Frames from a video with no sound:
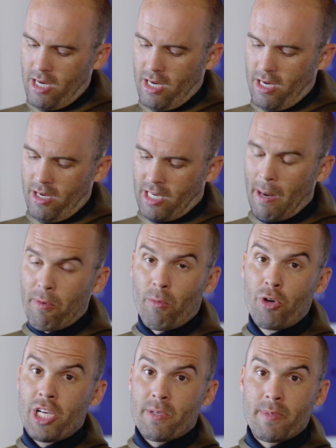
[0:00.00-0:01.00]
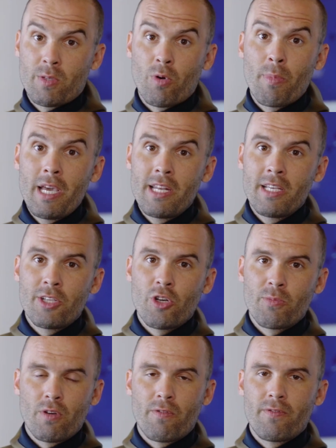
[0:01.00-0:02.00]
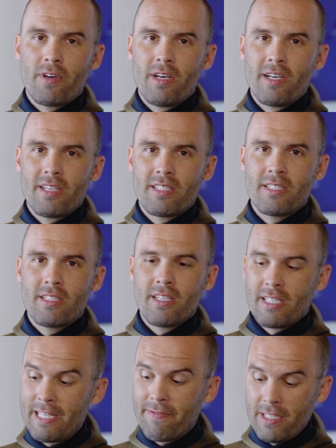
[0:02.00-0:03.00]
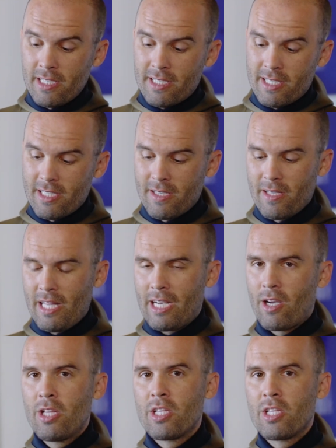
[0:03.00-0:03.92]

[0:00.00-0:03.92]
A couple more adjustments were made in terms of stiffness. Like in